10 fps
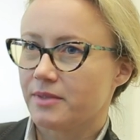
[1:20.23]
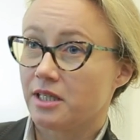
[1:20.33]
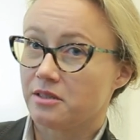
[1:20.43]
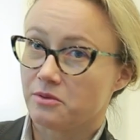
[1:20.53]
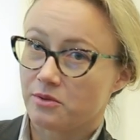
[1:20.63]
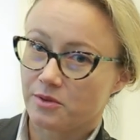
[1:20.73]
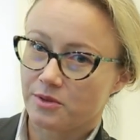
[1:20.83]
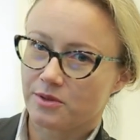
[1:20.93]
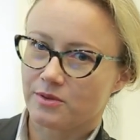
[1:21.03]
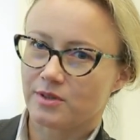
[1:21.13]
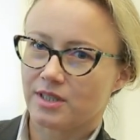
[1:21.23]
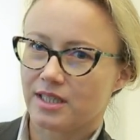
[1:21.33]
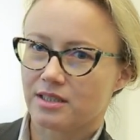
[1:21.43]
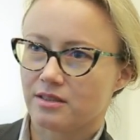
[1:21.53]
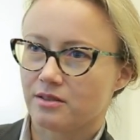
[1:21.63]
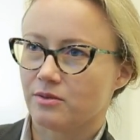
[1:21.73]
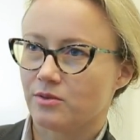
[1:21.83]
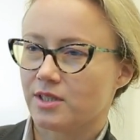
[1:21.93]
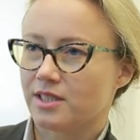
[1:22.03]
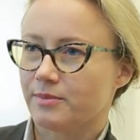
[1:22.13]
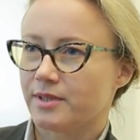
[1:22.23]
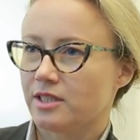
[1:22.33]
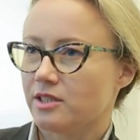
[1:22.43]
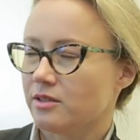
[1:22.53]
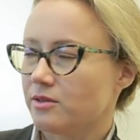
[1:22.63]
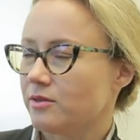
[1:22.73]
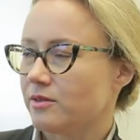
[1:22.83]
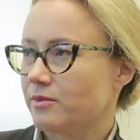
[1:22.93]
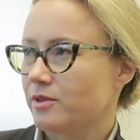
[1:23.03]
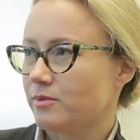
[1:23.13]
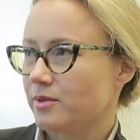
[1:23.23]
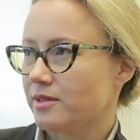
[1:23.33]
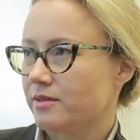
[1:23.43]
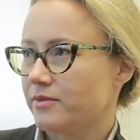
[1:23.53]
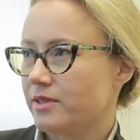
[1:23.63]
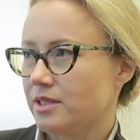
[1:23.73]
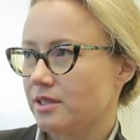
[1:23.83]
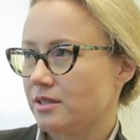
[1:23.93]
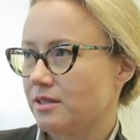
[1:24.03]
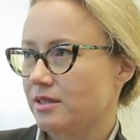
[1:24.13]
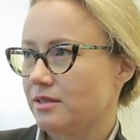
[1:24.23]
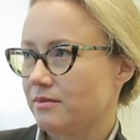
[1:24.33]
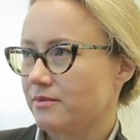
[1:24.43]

I do also direct this huge collaboration, so I work with physicists and